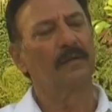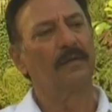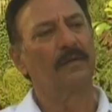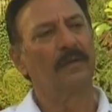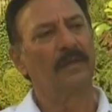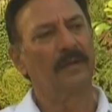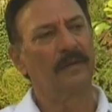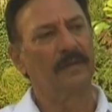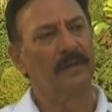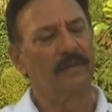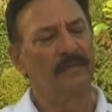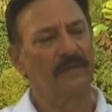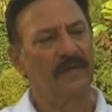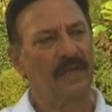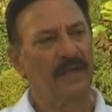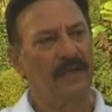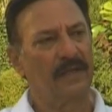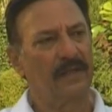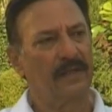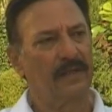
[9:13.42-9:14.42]
Okay, when
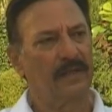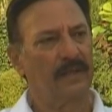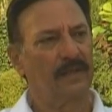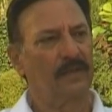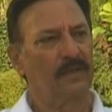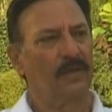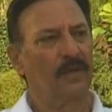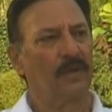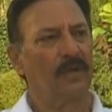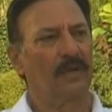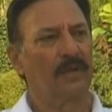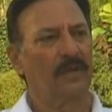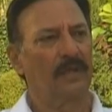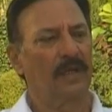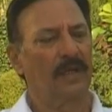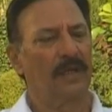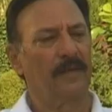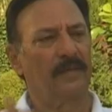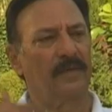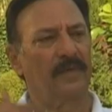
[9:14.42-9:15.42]
I create a thought,
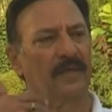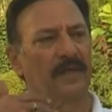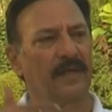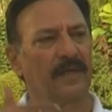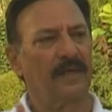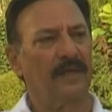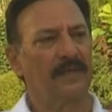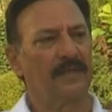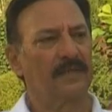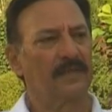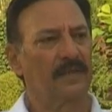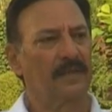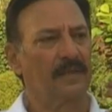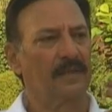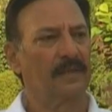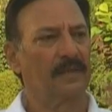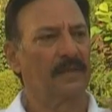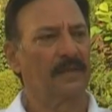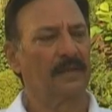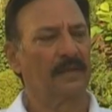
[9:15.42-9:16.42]
I am creating
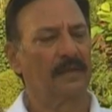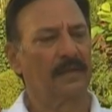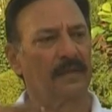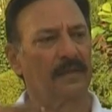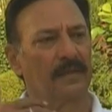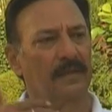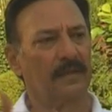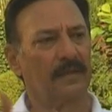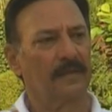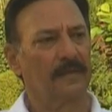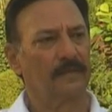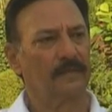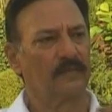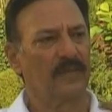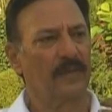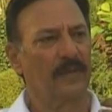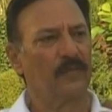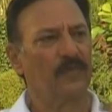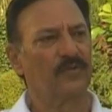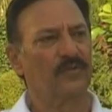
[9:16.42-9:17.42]
certain
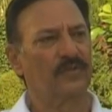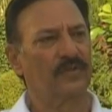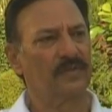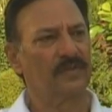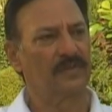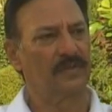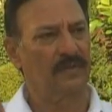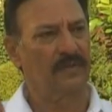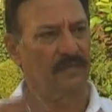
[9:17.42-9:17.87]
emotions